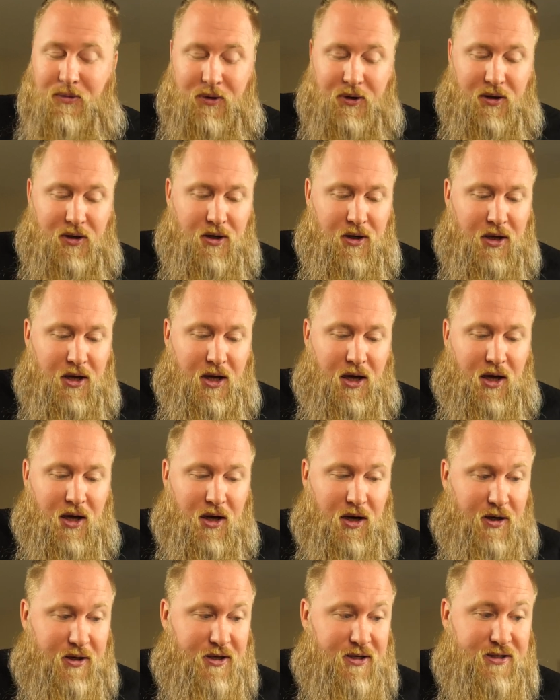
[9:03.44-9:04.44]
but
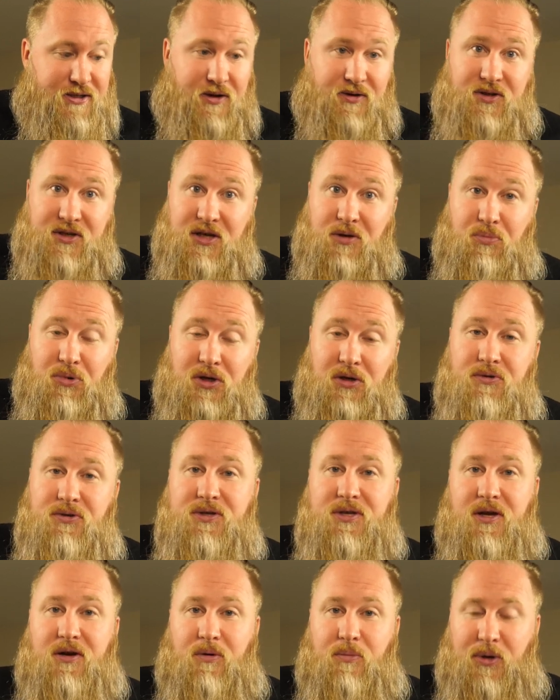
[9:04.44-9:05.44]
he sells CPUs
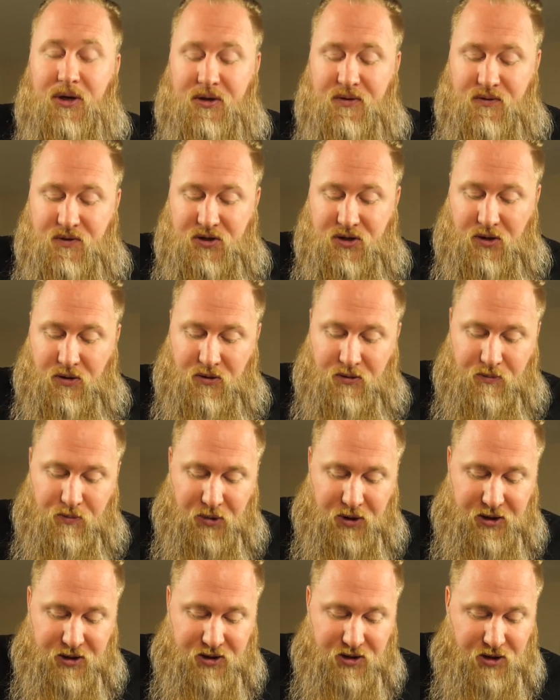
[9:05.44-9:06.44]
that are binned. So,
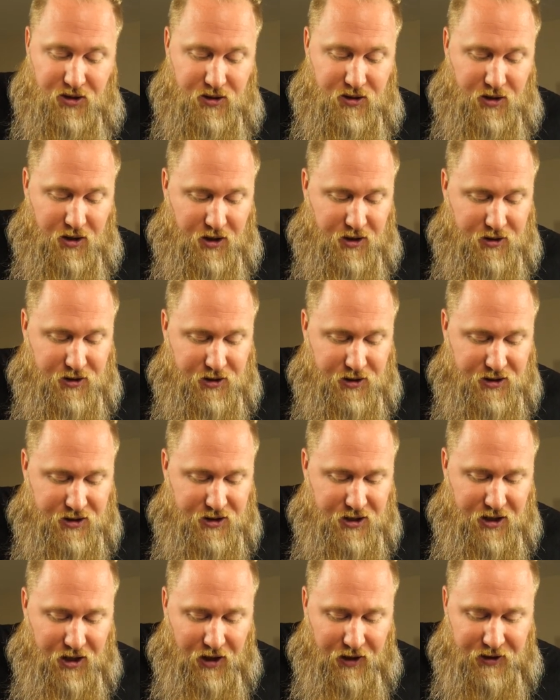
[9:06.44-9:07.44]
but it's good to
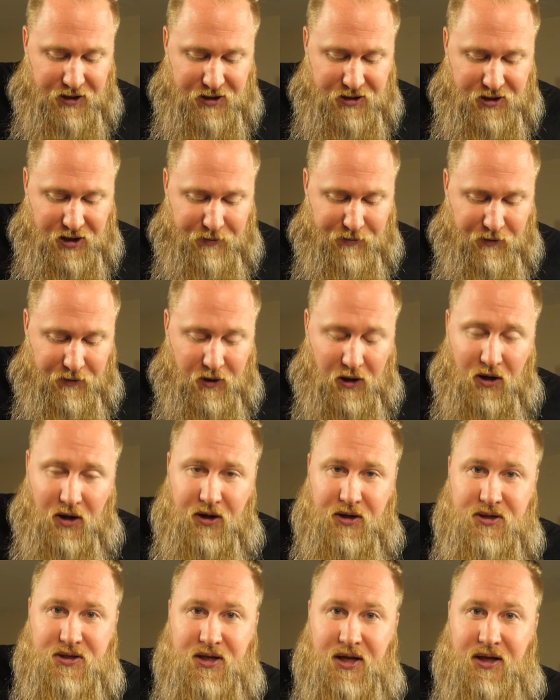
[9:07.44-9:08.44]
see on these type of
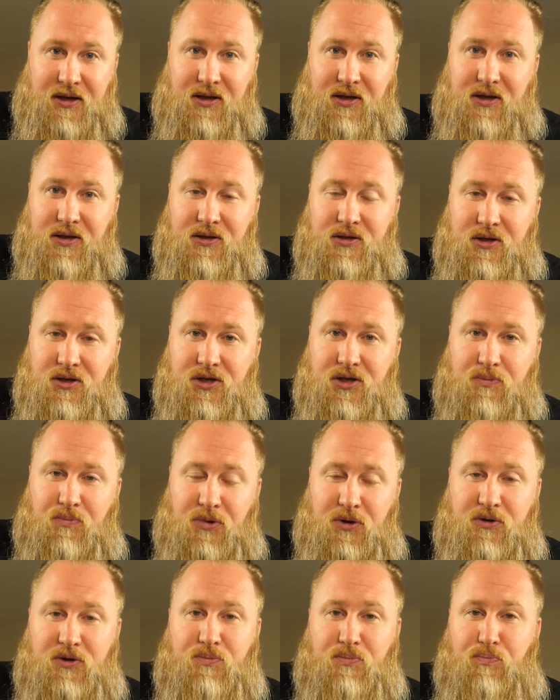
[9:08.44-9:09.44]
cards that the
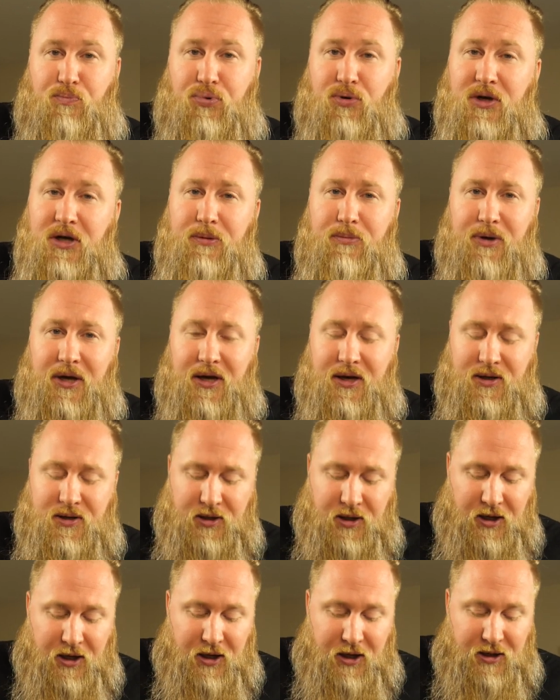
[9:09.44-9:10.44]
GPU is pre-binned
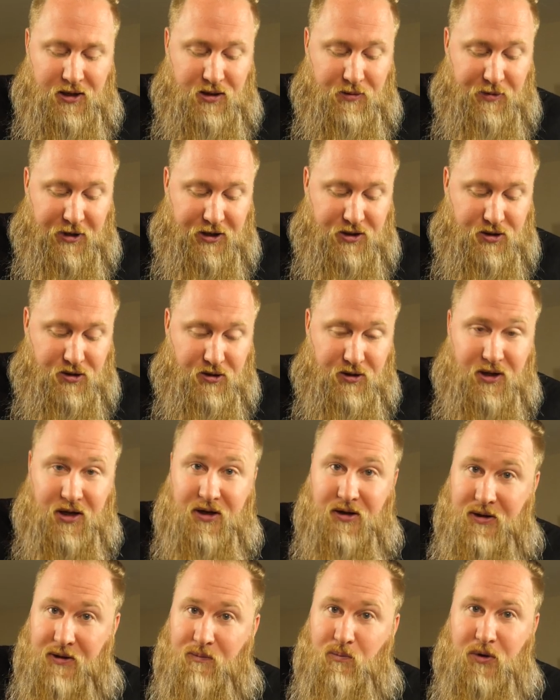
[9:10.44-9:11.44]
to make sure
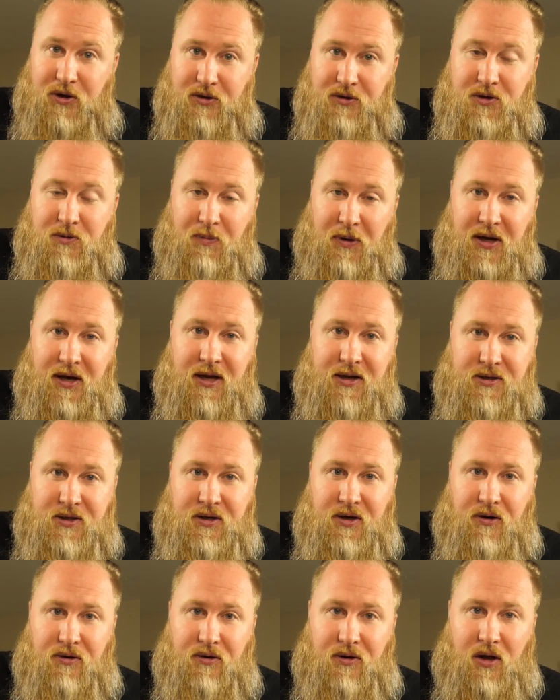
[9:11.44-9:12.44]
that when you spend
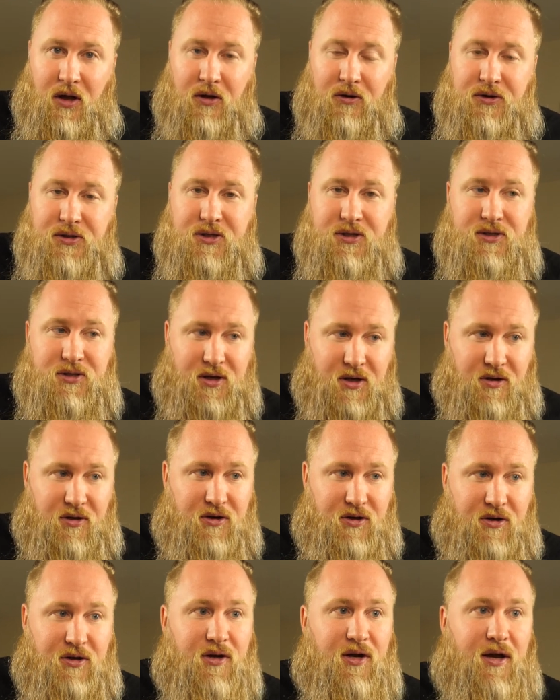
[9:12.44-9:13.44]
$1,800,
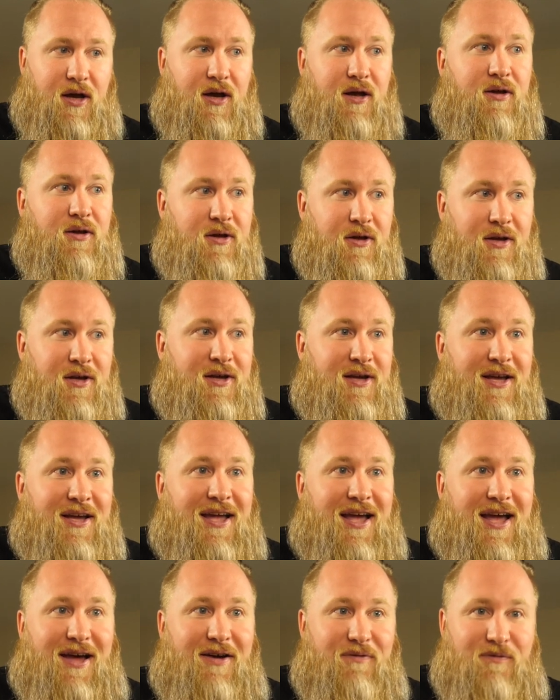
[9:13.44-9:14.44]
you're gonna
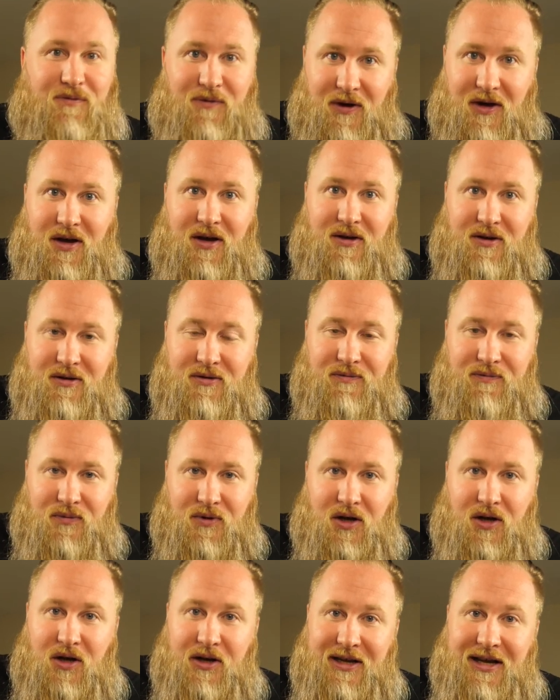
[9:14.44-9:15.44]
have
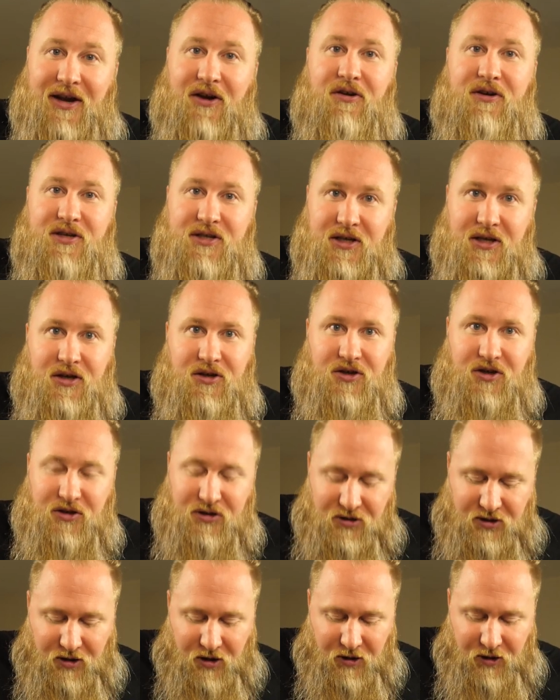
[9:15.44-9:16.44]
a guaranteed
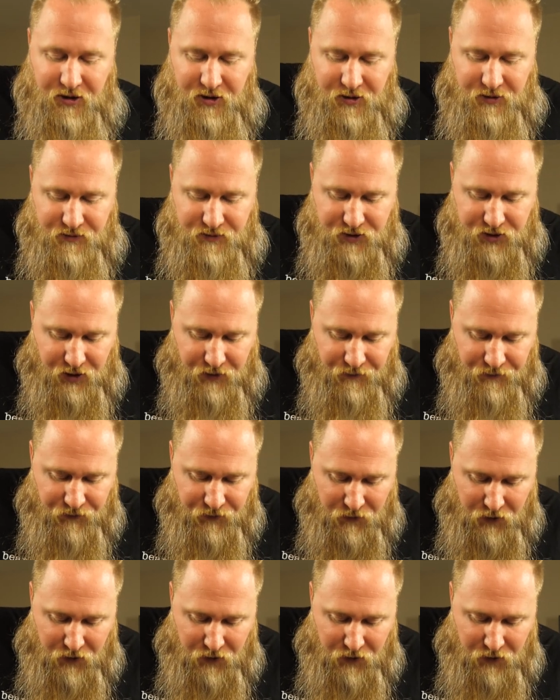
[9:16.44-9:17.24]
good card. So.